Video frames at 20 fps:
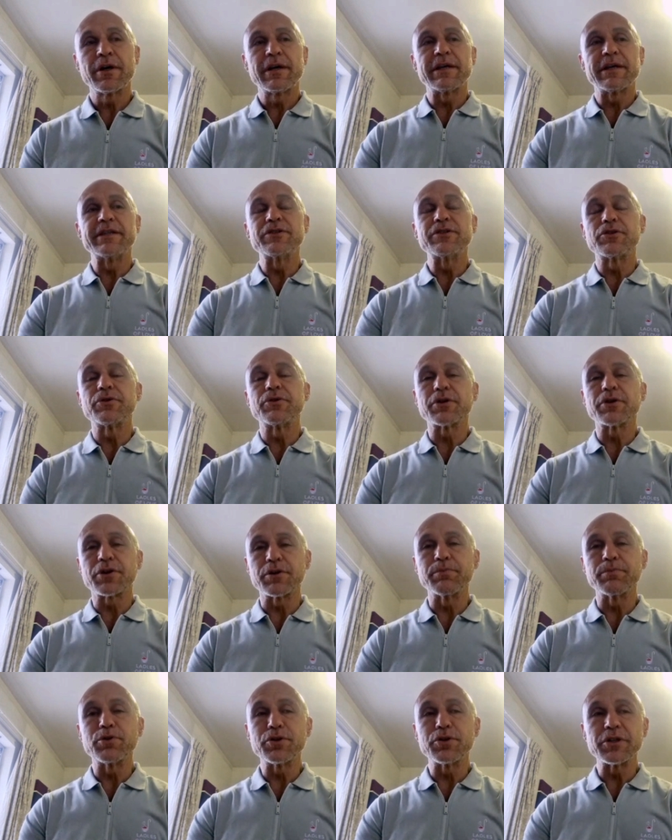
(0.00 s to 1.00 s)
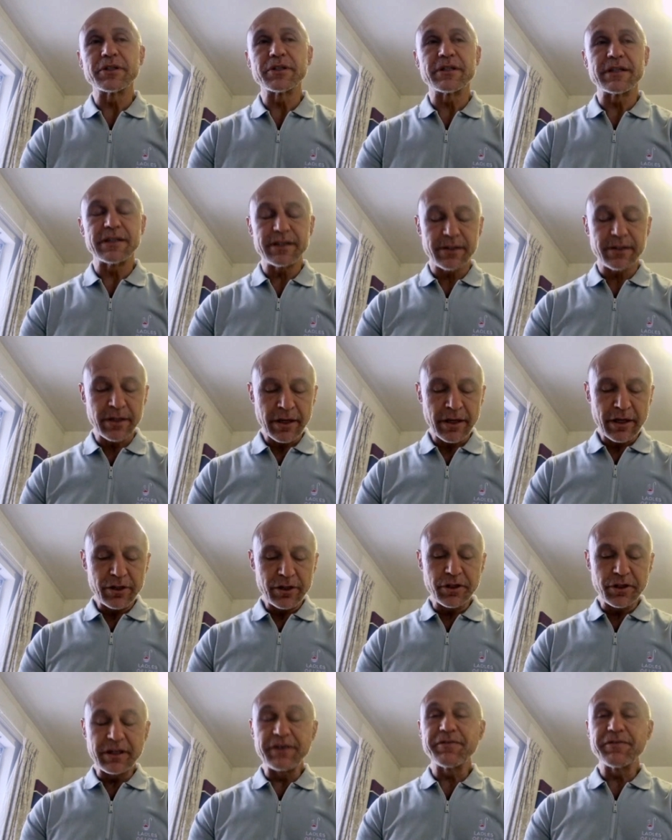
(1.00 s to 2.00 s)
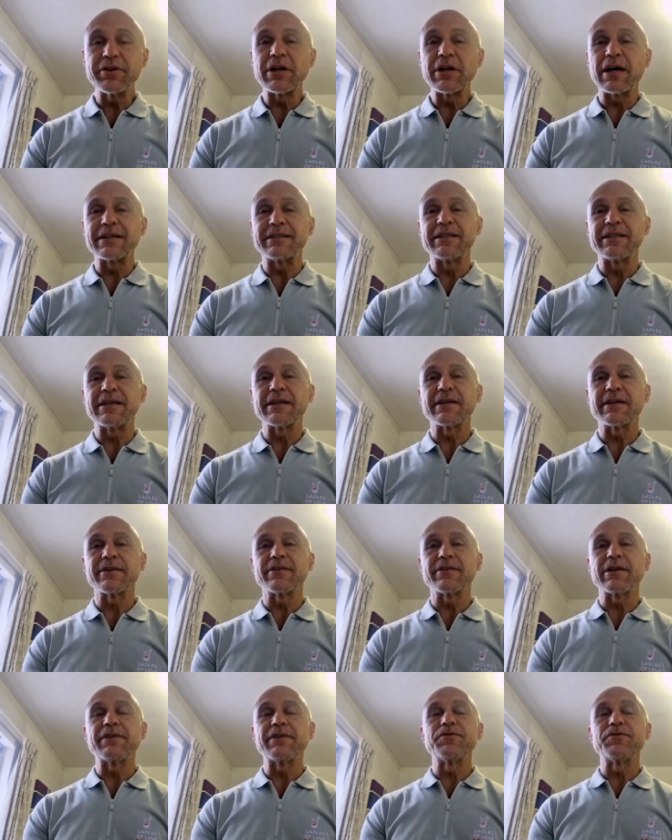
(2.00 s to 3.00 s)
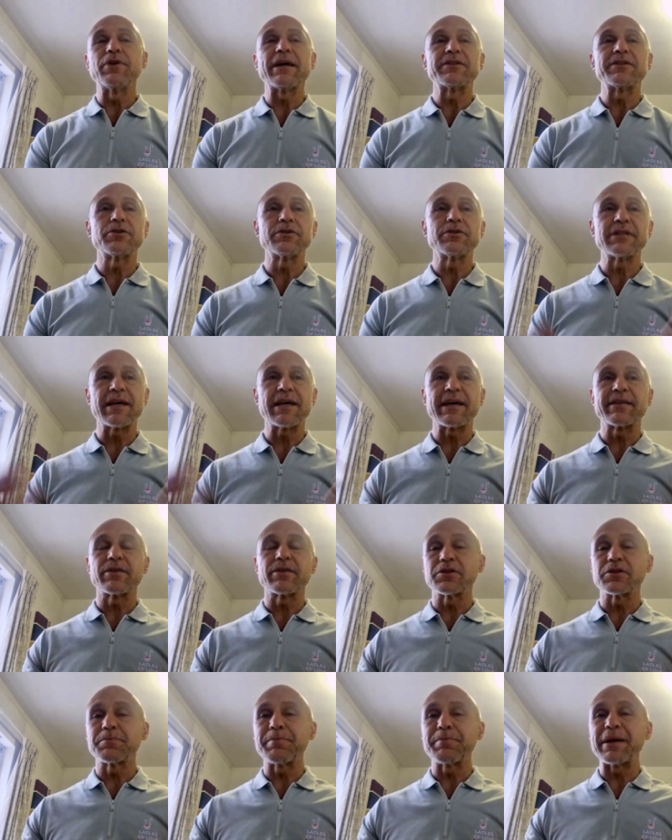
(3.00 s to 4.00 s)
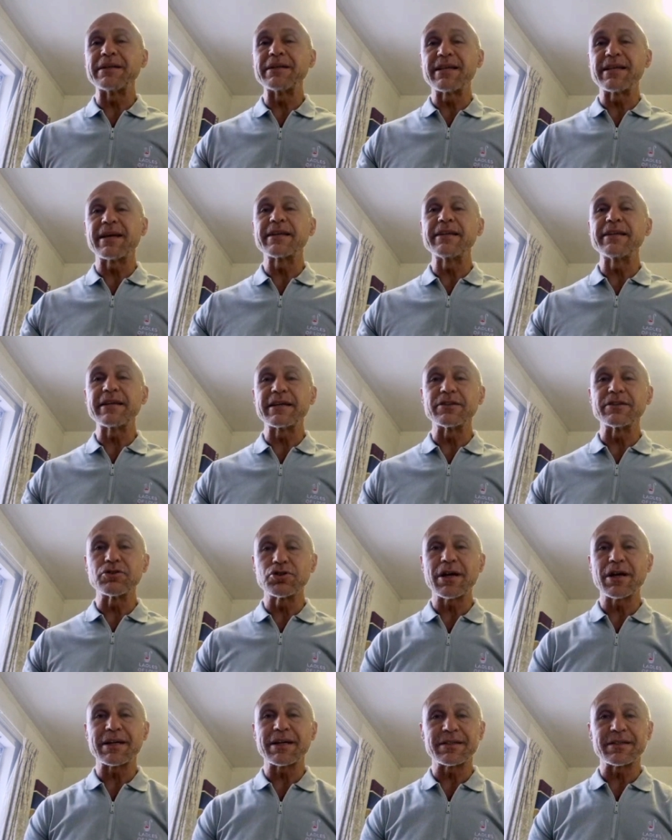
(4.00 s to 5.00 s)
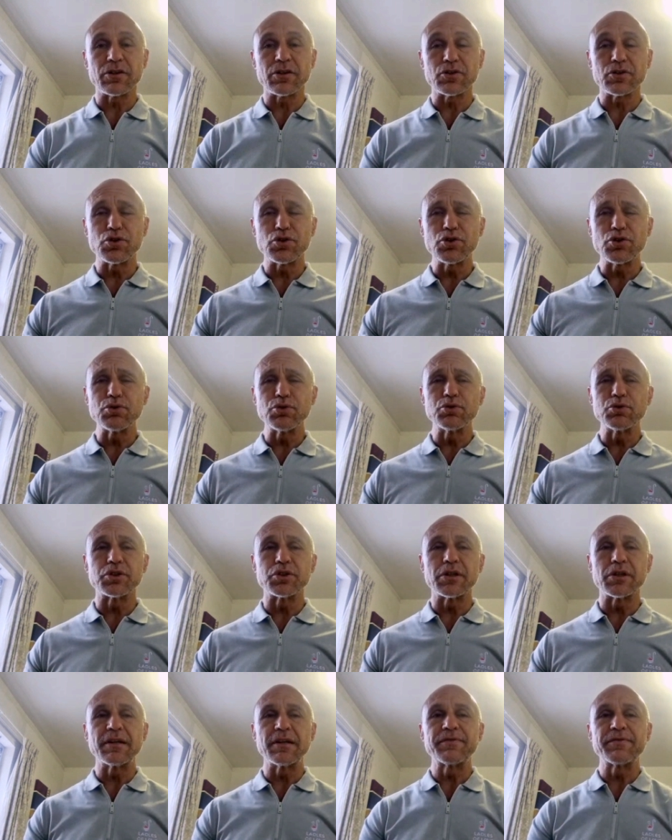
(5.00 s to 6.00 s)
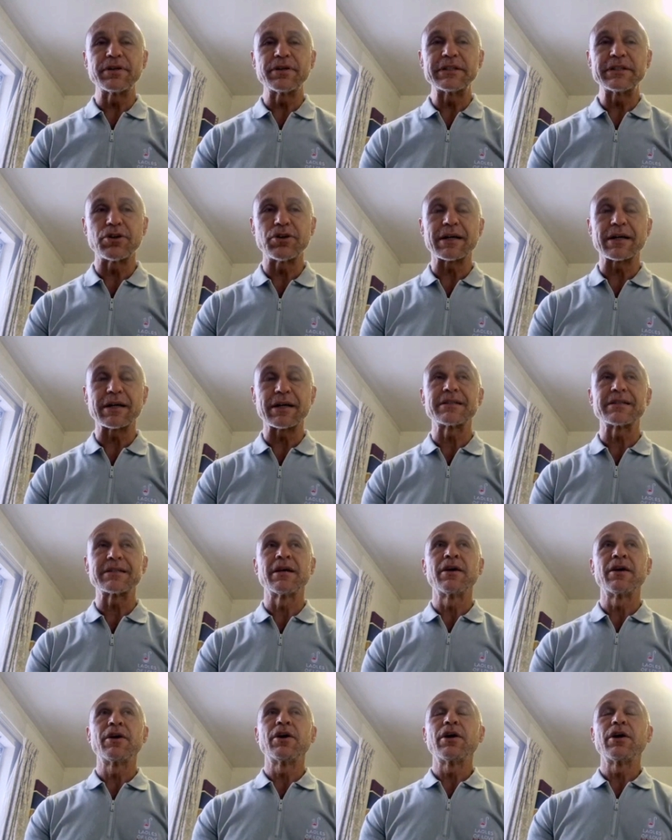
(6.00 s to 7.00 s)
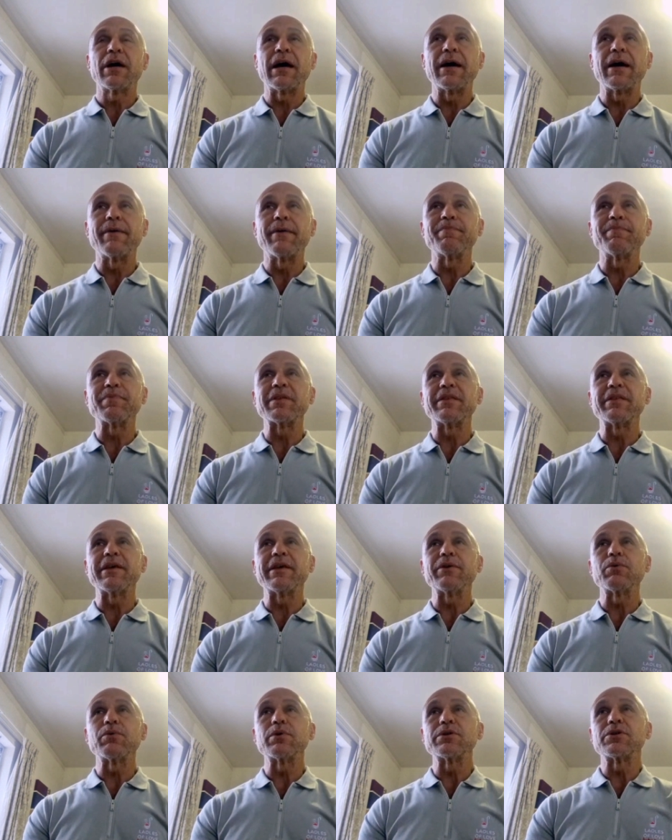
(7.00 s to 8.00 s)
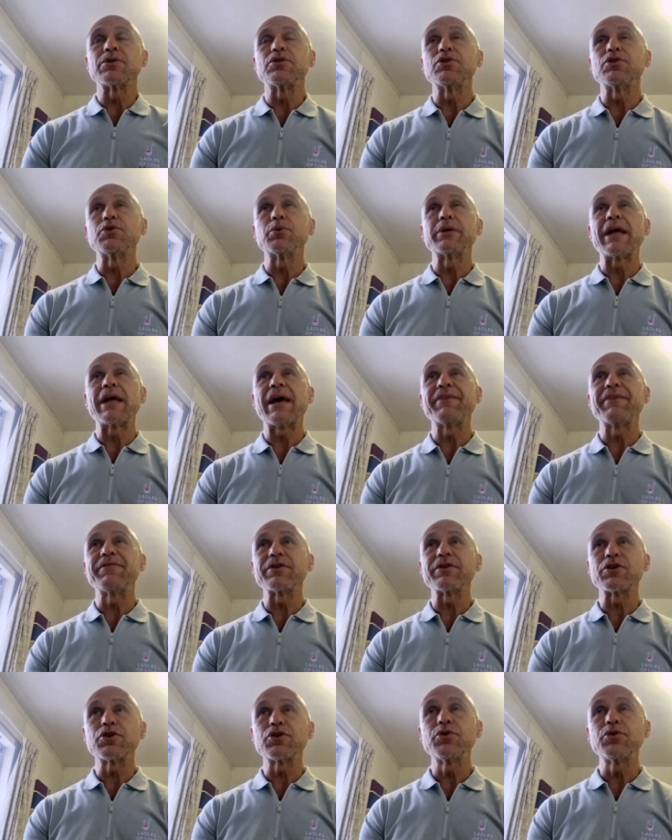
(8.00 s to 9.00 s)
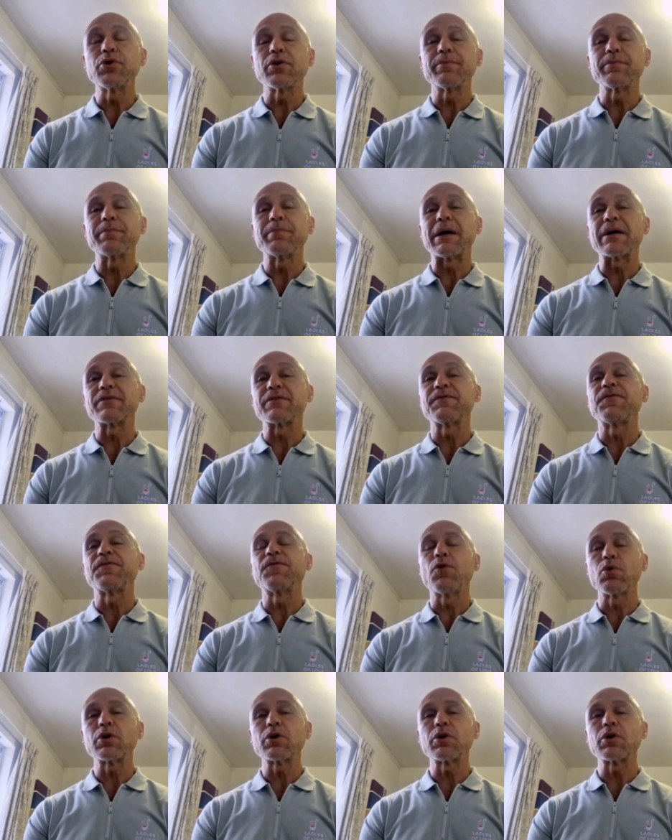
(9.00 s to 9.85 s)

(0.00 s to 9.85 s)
into the communities. To give you an idea, if you had to take those pantechnicon trucks, those huge delivery uh-huh. trucks, um, they would you would have a queue about four